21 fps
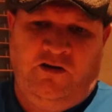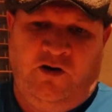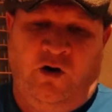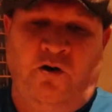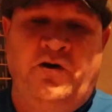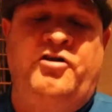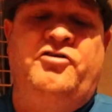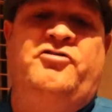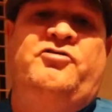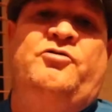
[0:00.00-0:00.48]

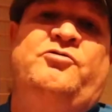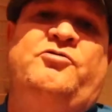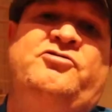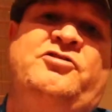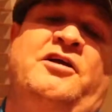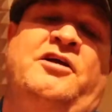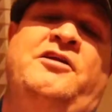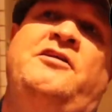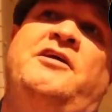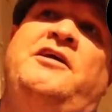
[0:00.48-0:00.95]
On until
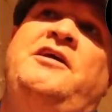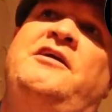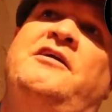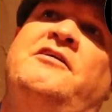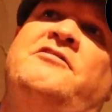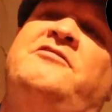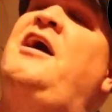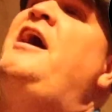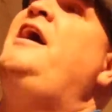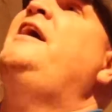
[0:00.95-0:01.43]
Sunday,
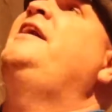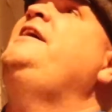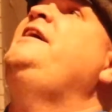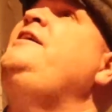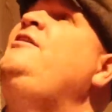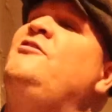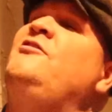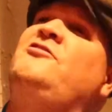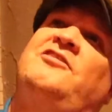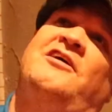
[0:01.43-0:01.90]

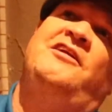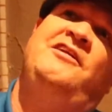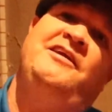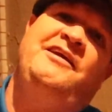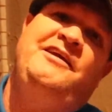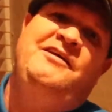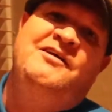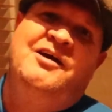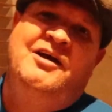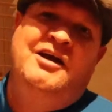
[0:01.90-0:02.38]
Saturday, not
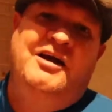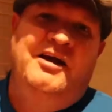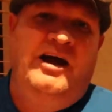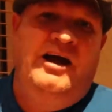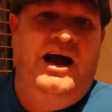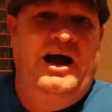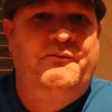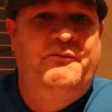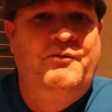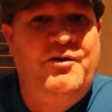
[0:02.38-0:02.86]
Sunday,
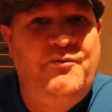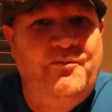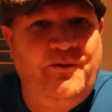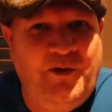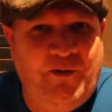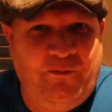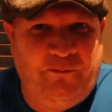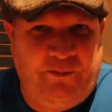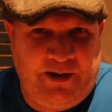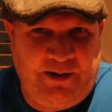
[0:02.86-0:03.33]
and we
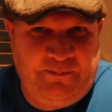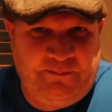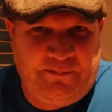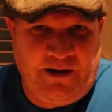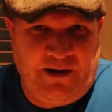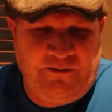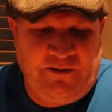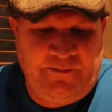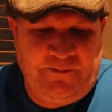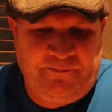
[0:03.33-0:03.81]
will beat
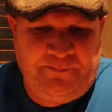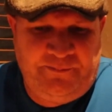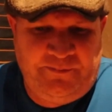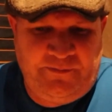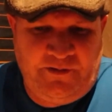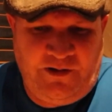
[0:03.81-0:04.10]
Borough.